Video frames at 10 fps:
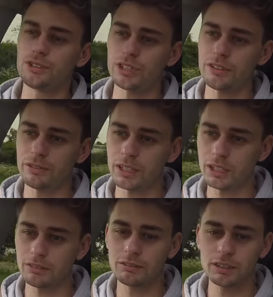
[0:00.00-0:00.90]

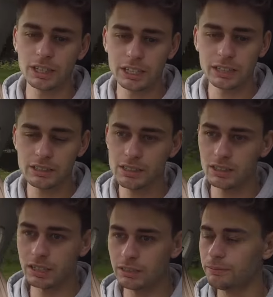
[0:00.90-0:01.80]
traffic really
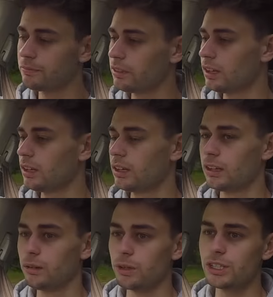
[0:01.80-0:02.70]
nicely,
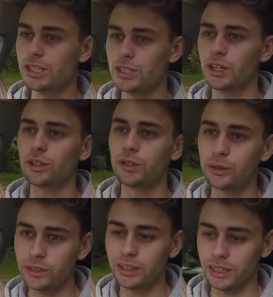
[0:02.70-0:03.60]
which is a
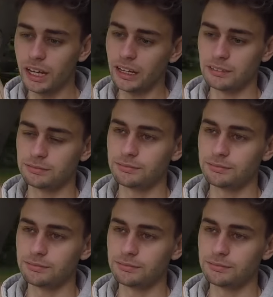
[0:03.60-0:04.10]
good thing.